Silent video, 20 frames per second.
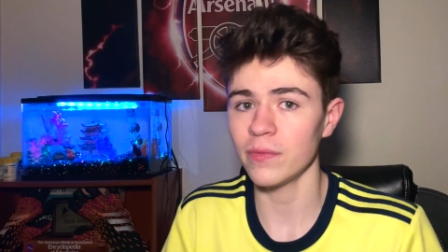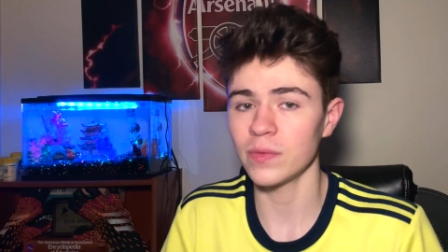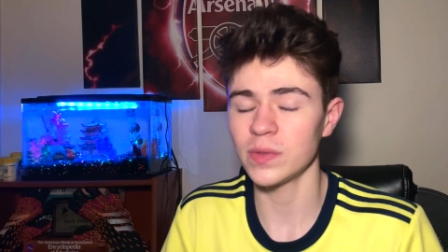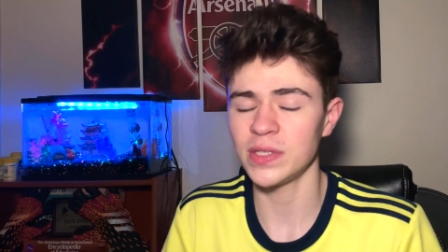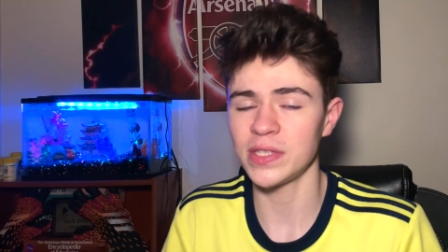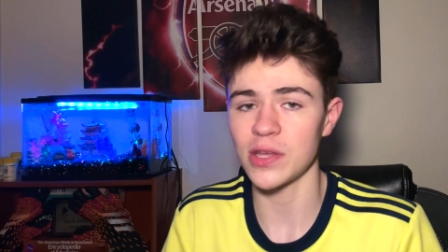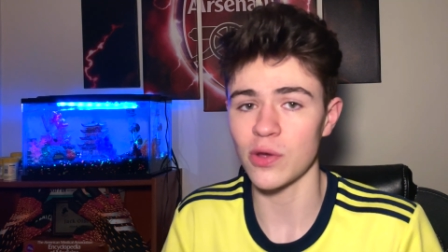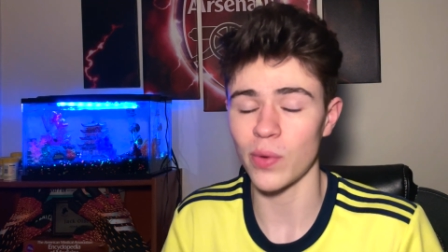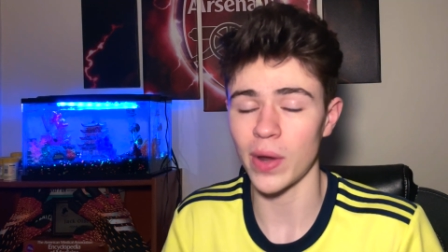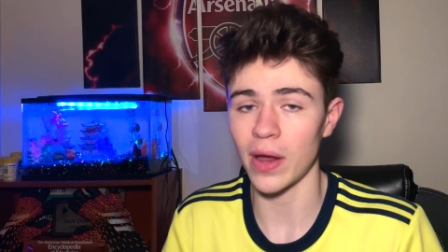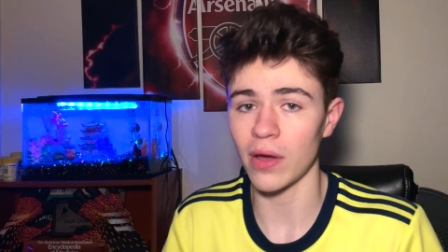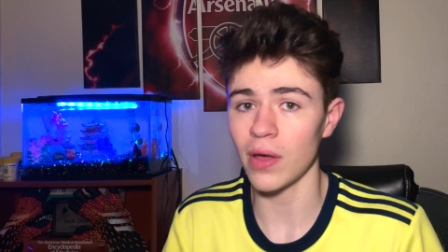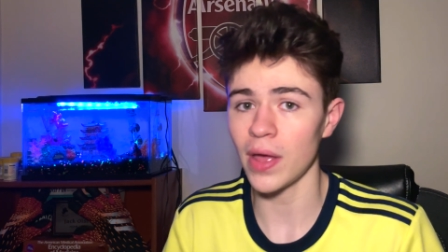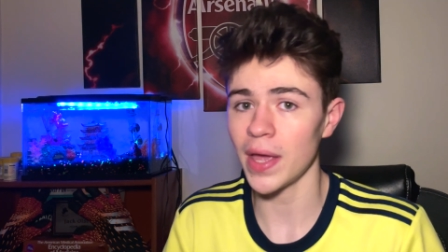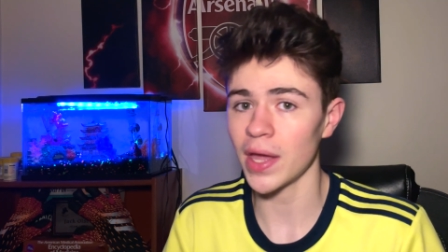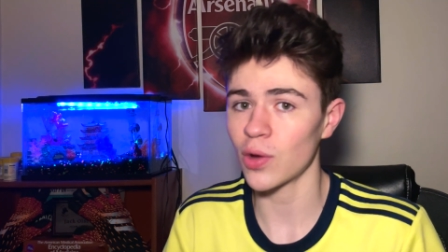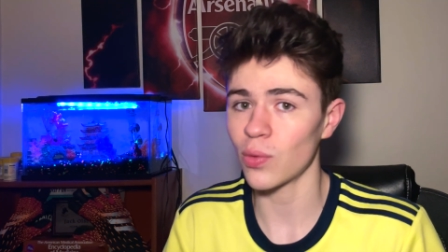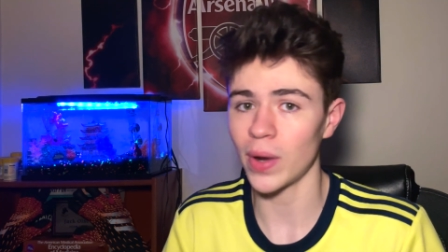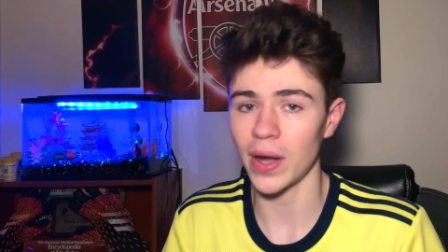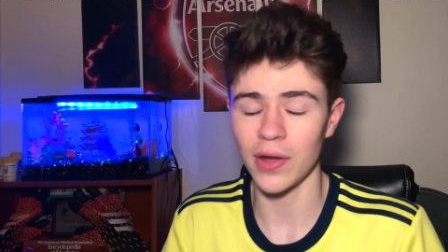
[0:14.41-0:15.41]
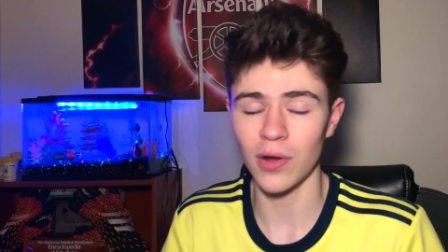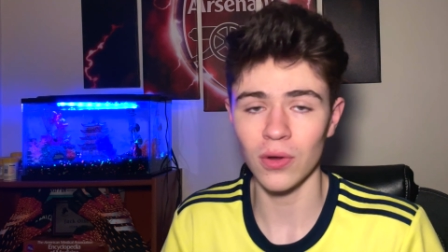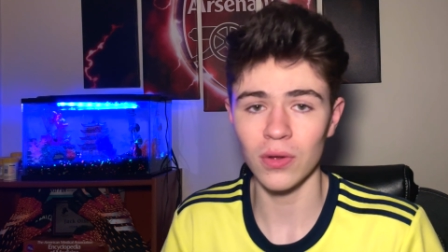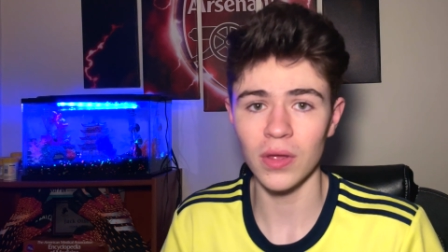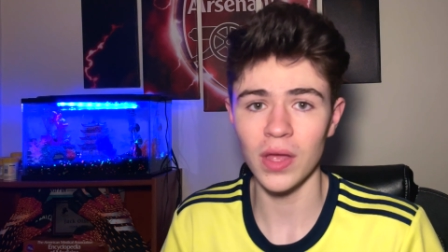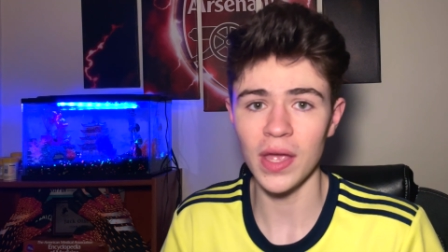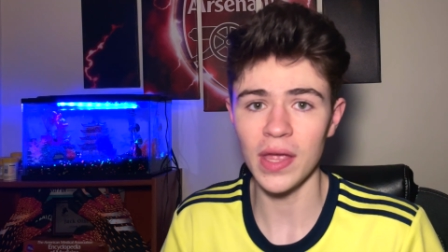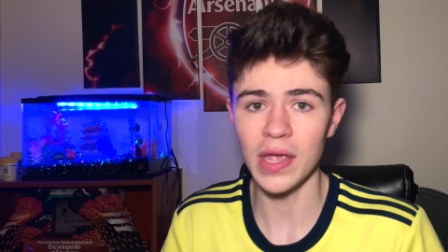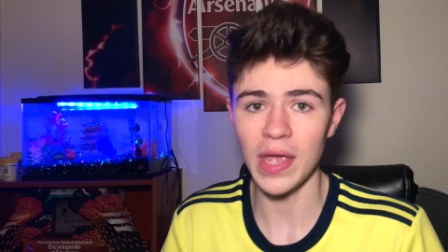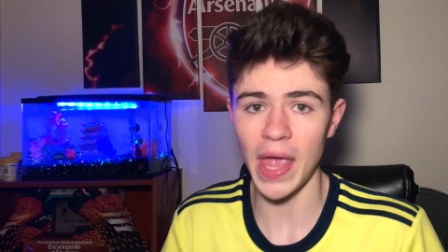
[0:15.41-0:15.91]
see what I like, what I don't
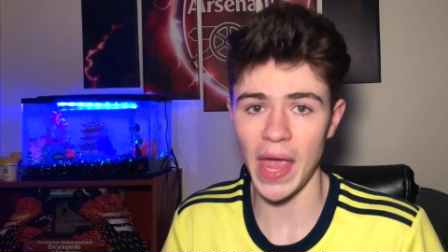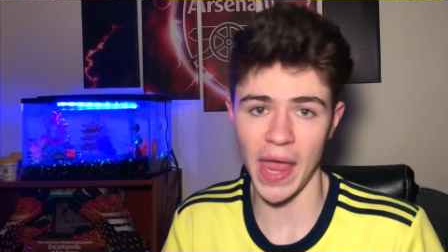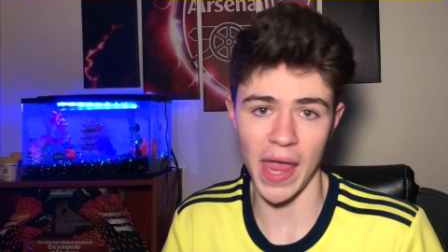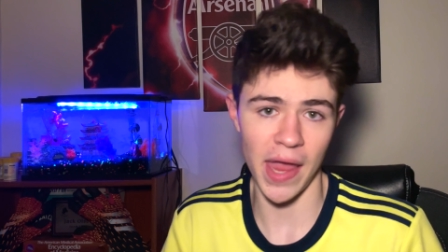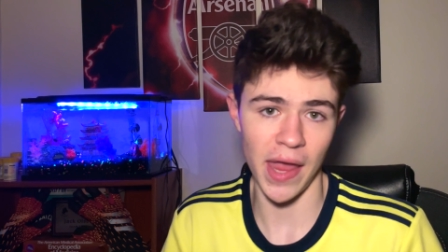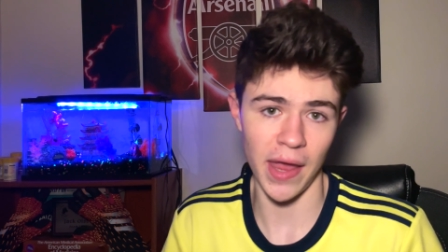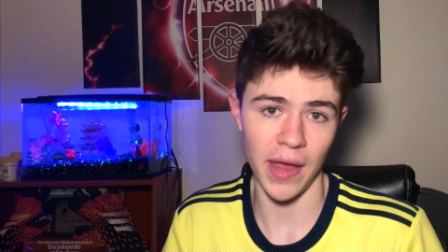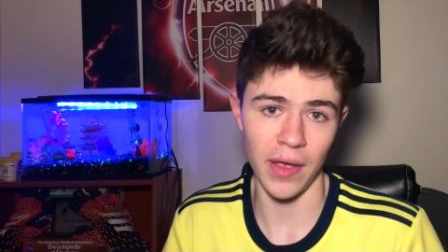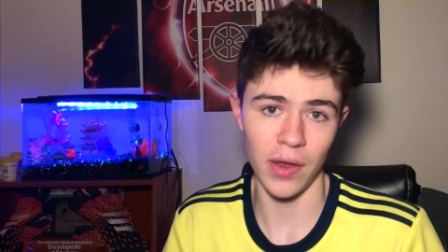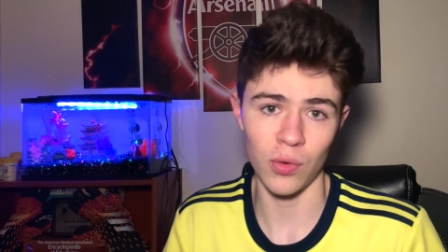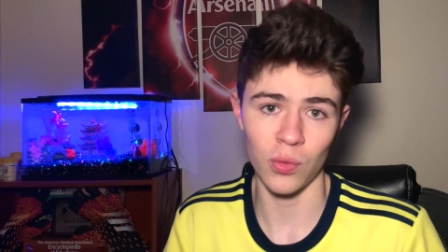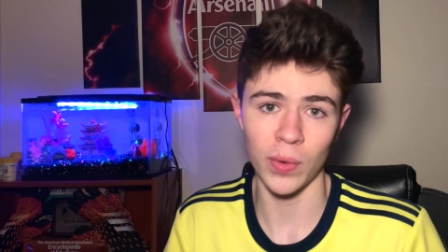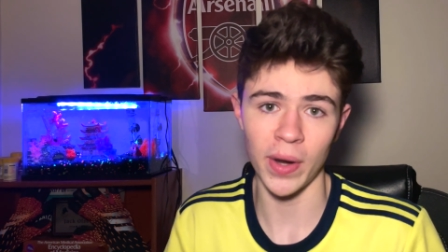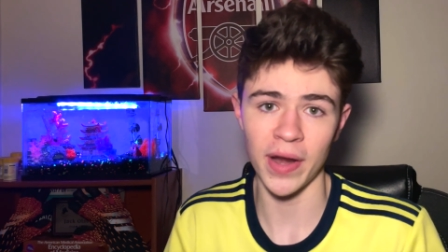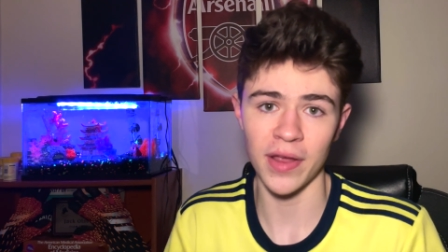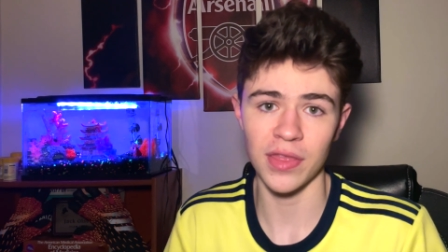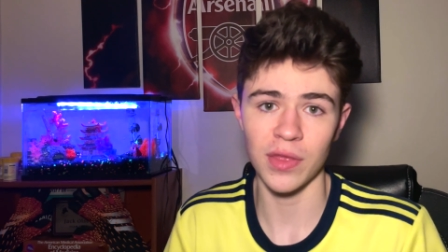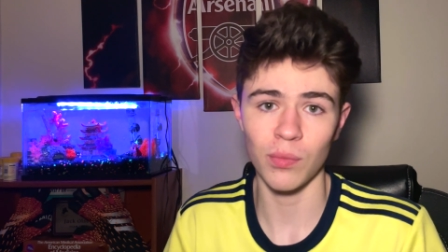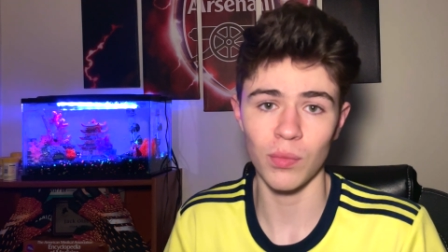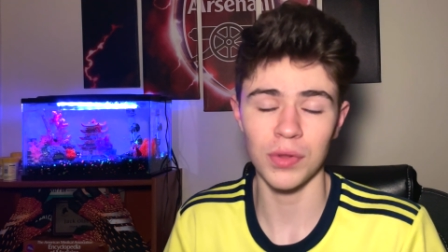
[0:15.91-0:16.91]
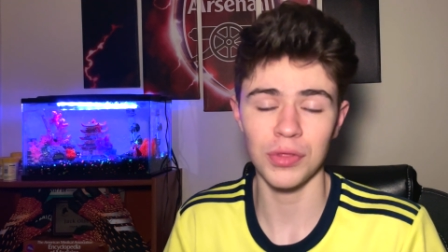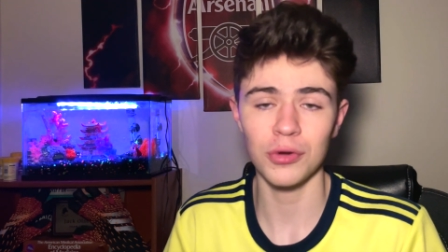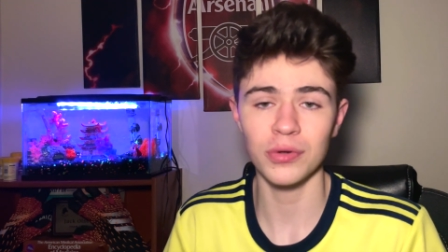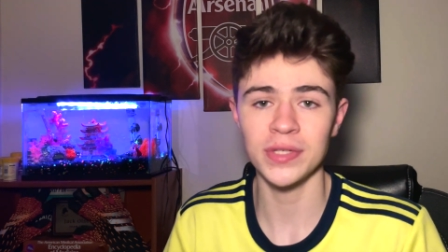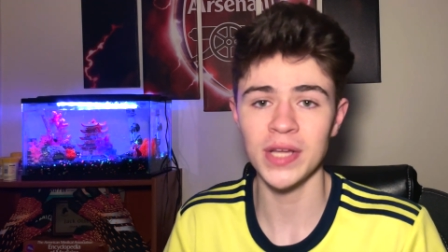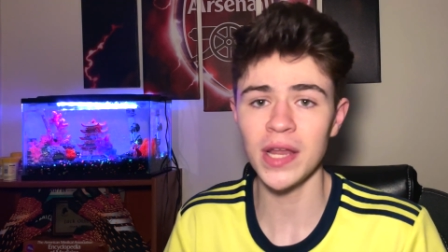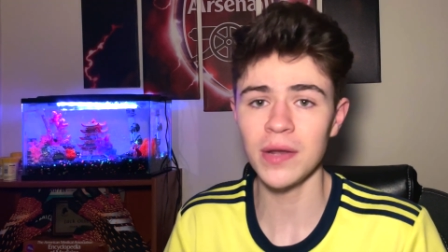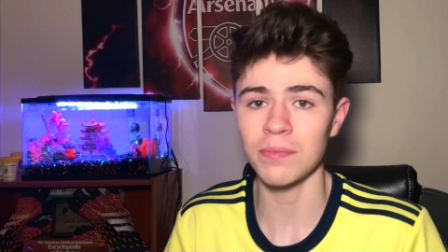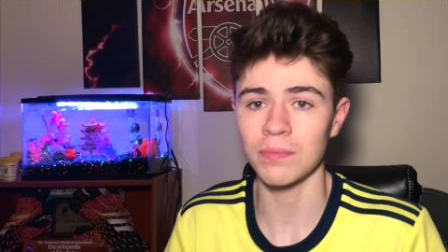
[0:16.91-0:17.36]
like, and rank them 1 through 10.